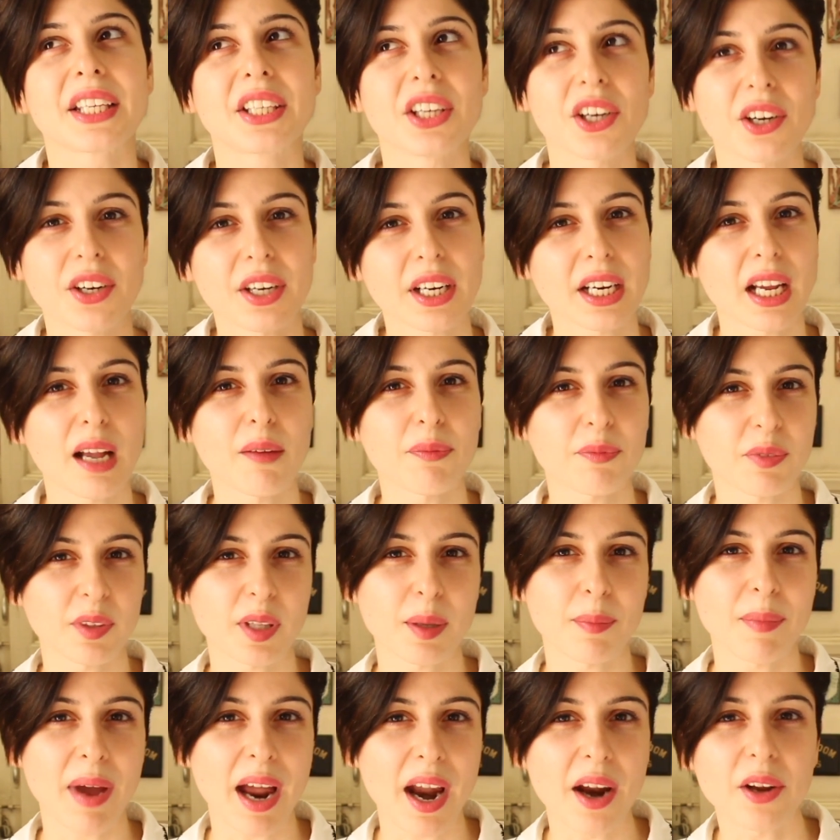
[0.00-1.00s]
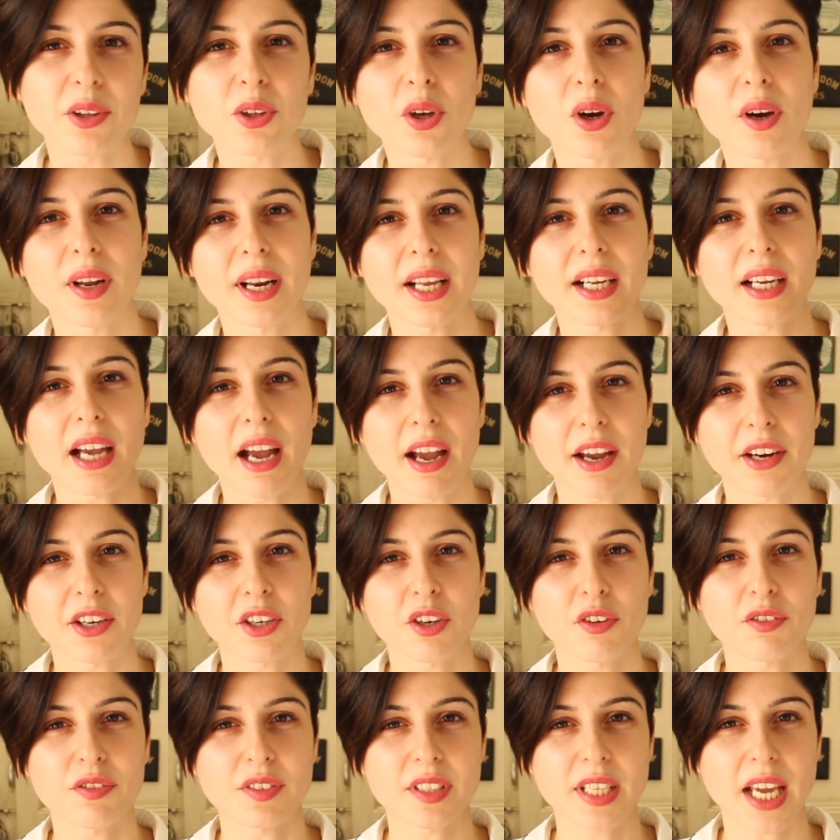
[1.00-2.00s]
Gearing up for the marathon, I
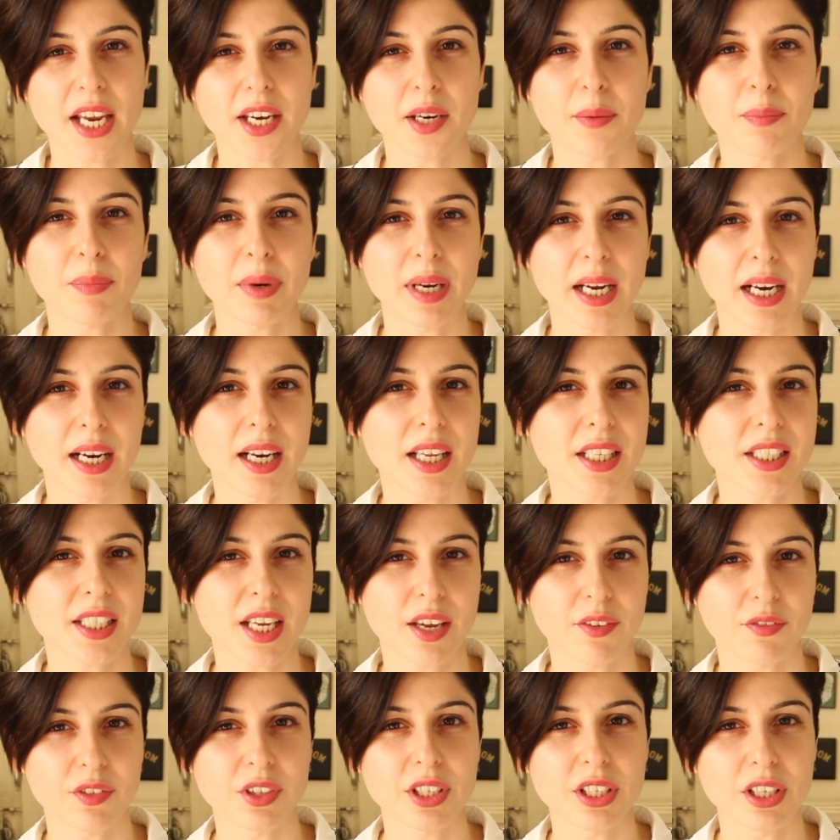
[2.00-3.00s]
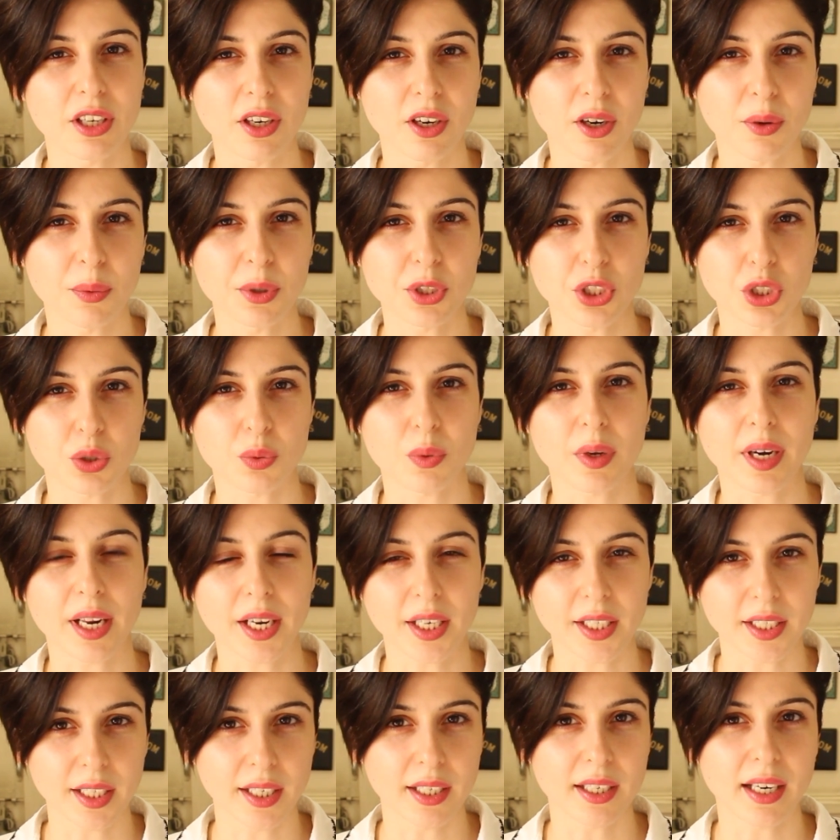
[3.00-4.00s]
kind of set a playlist every year, which is what
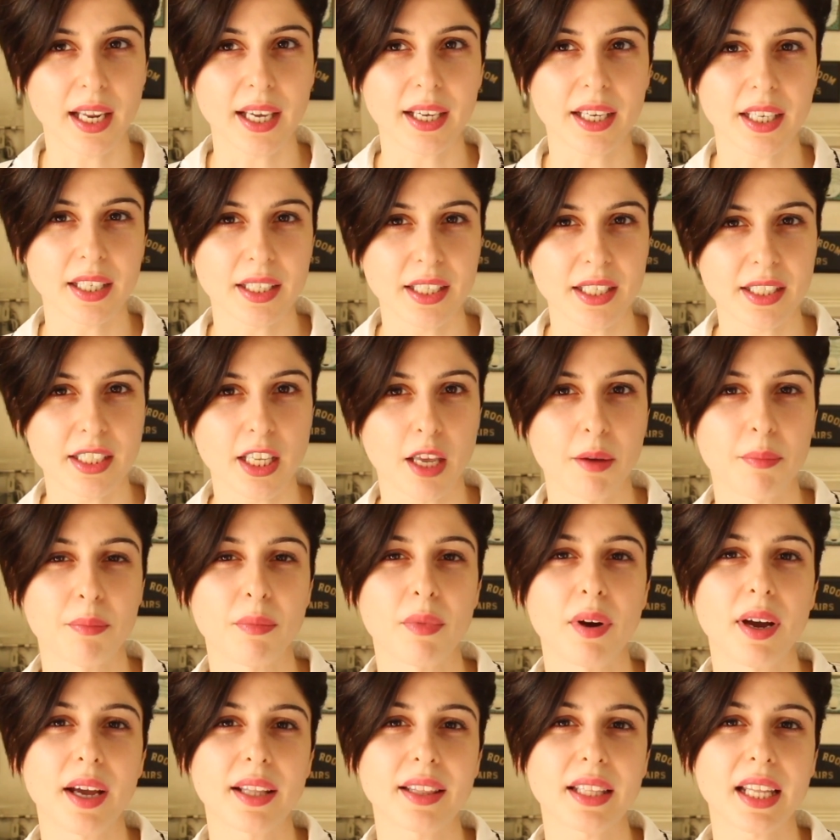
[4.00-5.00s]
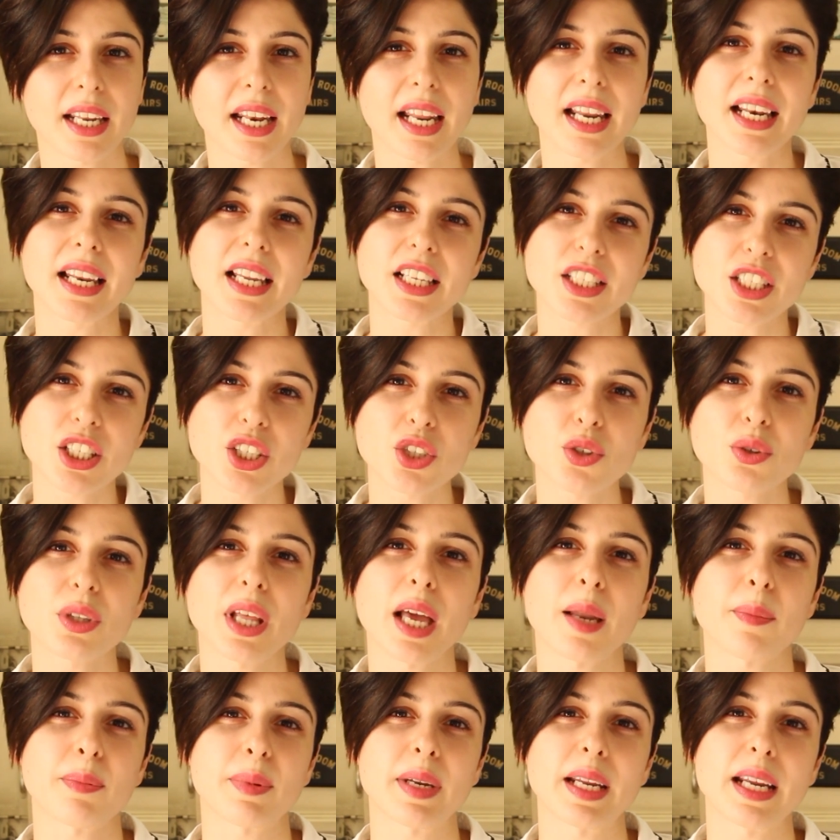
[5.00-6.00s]
I did like in December. And then I listen to
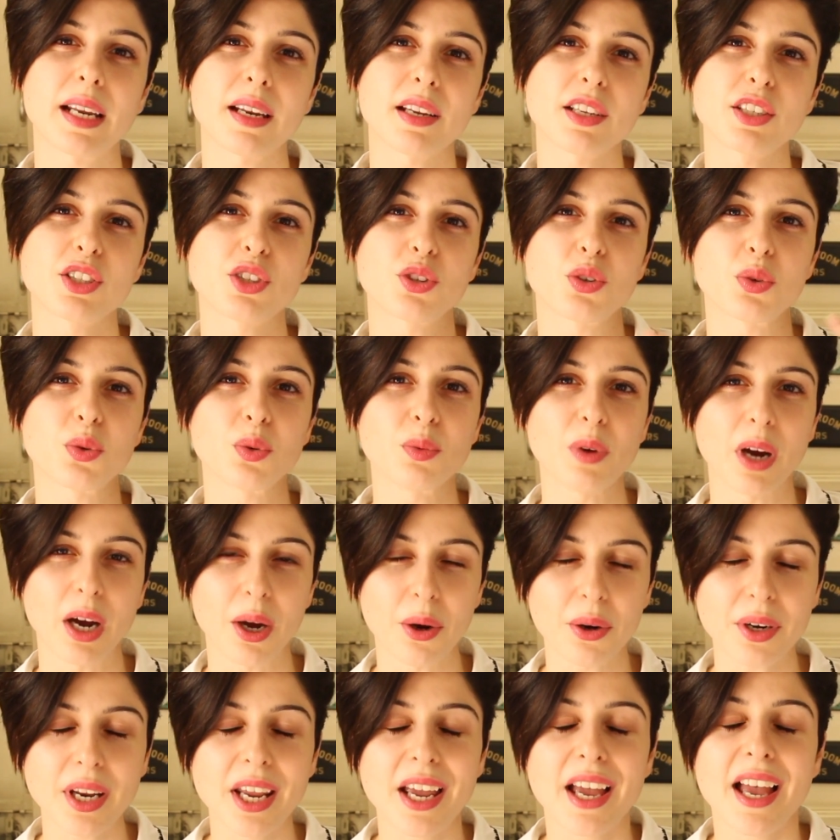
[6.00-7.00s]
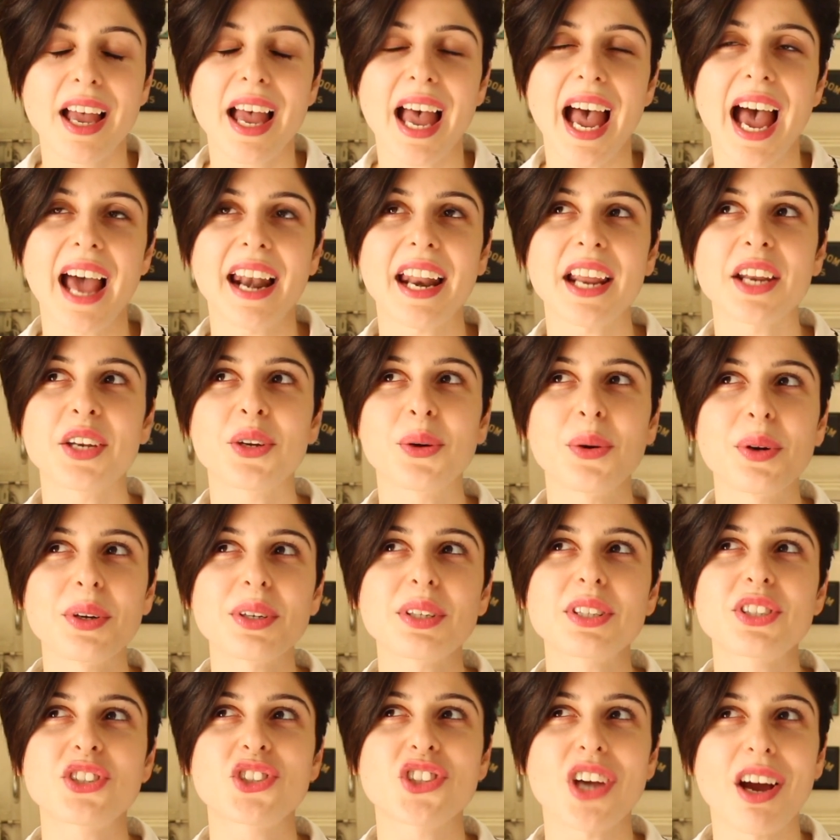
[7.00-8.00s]
that playlist throughout and I
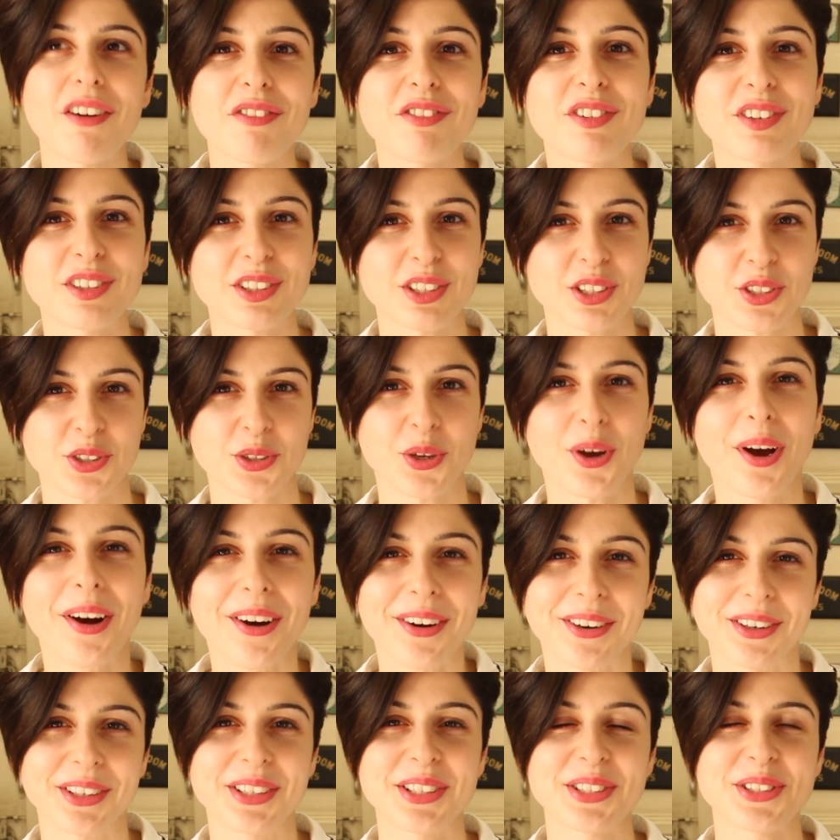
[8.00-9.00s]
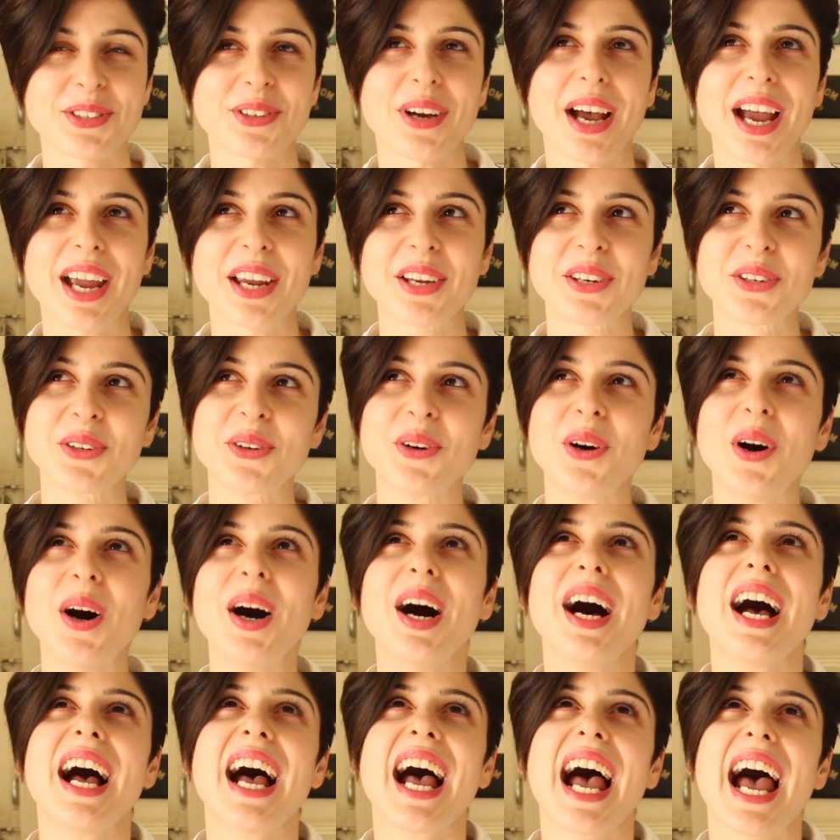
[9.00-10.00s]
don't shuffle the songs. So I
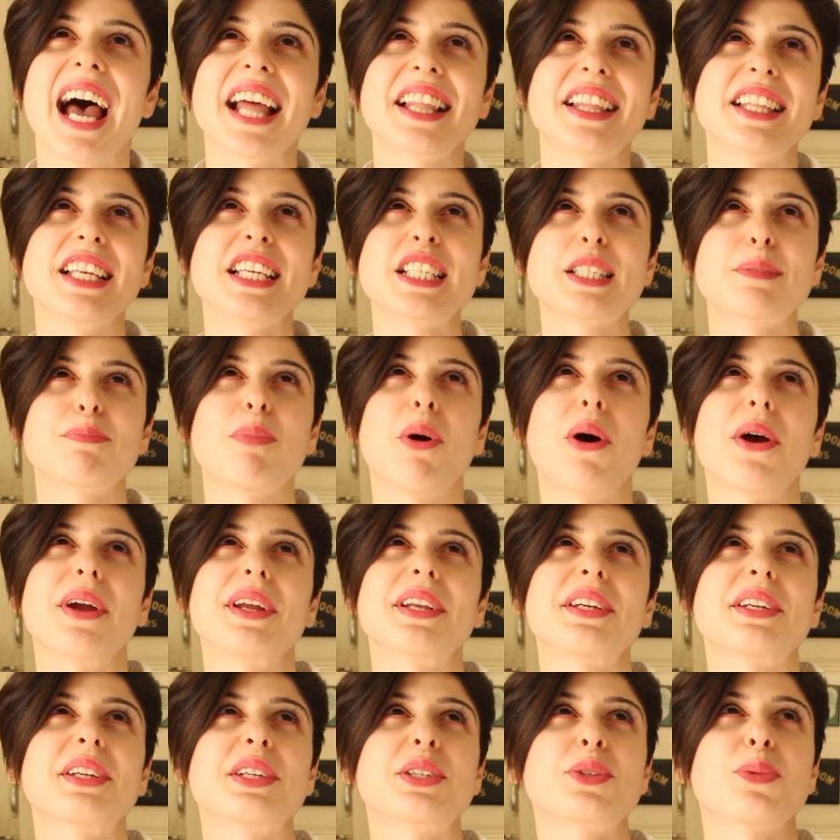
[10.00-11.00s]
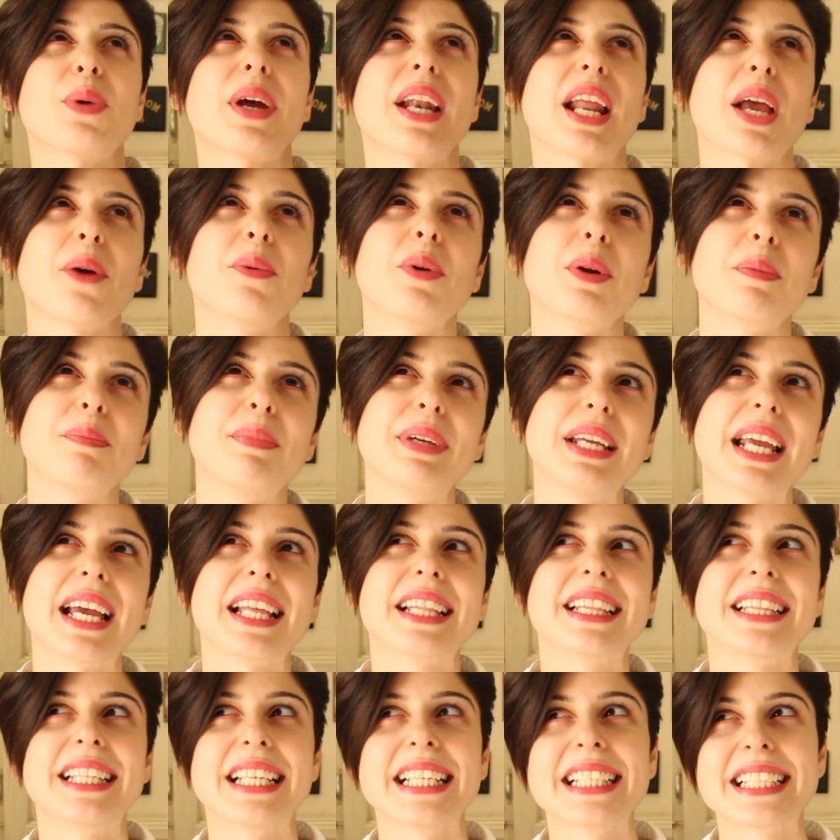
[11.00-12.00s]
know at this point is when I would be
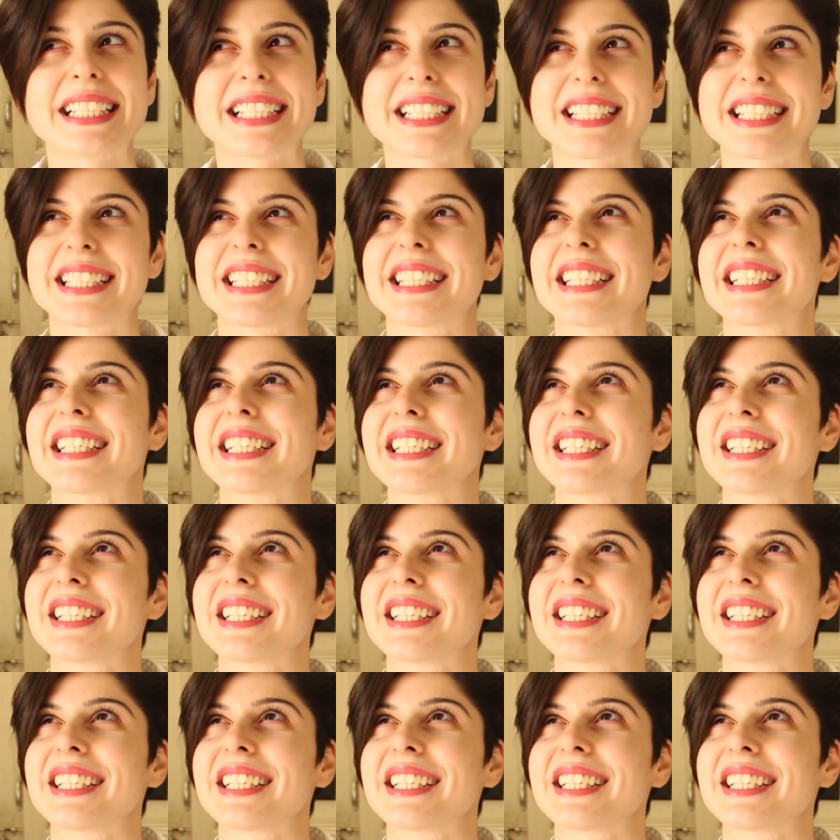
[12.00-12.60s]
at this,